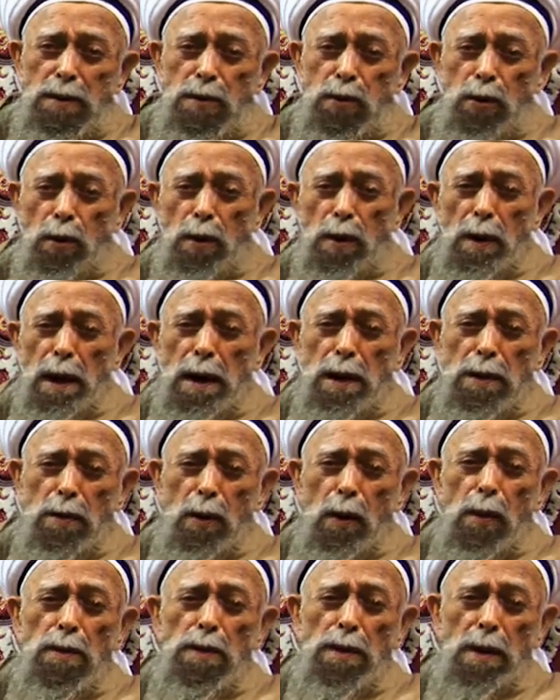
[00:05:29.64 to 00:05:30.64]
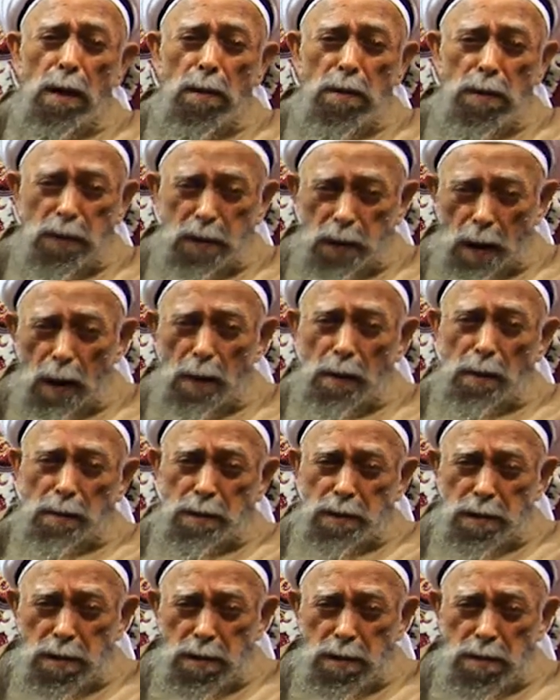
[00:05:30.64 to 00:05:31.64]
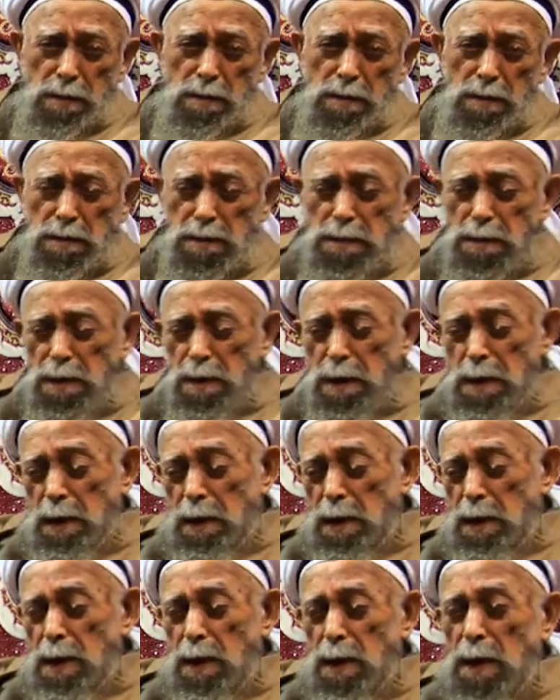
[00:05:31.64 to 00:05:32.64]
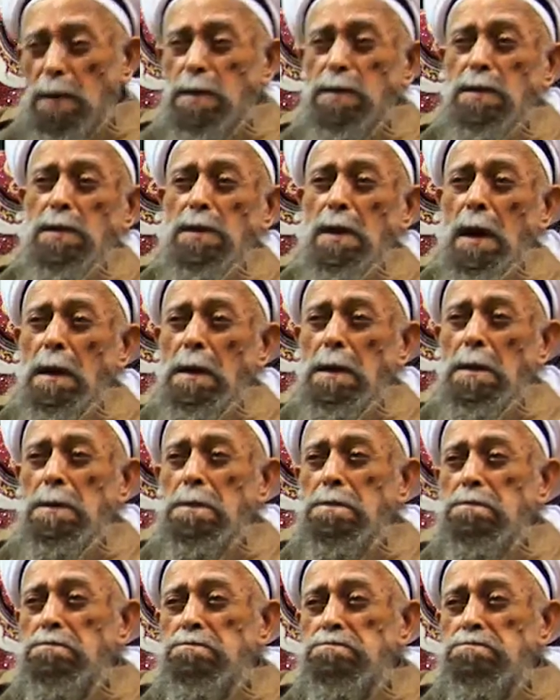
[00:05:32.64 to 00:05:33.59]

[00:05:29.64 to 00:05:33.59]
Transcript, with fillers: to rain on themselves. It is a